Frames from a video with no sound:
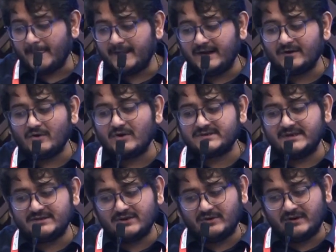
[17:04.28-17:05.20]
can cause
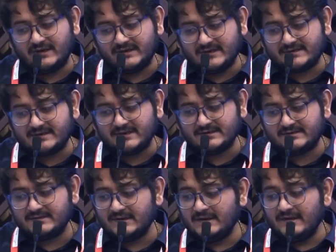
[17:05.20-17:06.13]
insulin
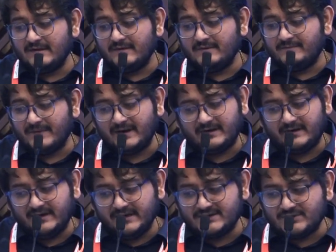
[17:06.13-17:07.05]
resistance, fat
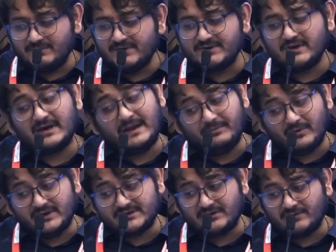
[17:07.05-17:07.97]
redistribution,
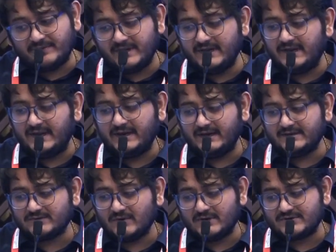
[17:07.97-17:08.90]
lipodystrophy,
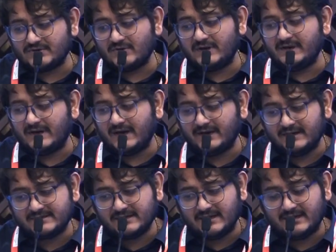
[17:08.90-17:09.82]
increased cholesterol and
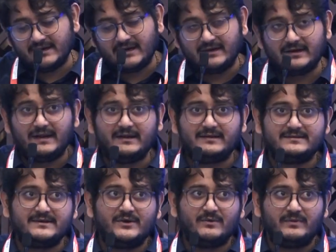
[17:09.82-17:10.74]
triglyceride, like
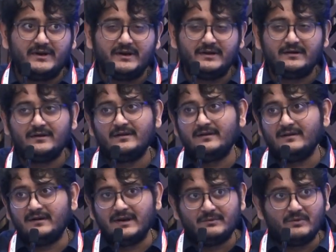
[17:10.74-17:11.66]
zidovudine,
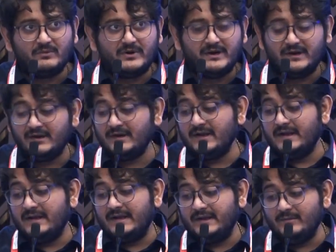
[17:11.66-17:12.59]
lamivudine.
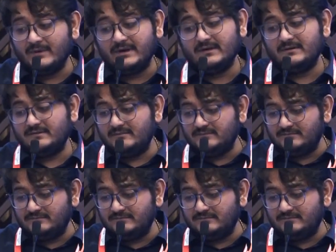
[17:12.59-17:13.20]
Even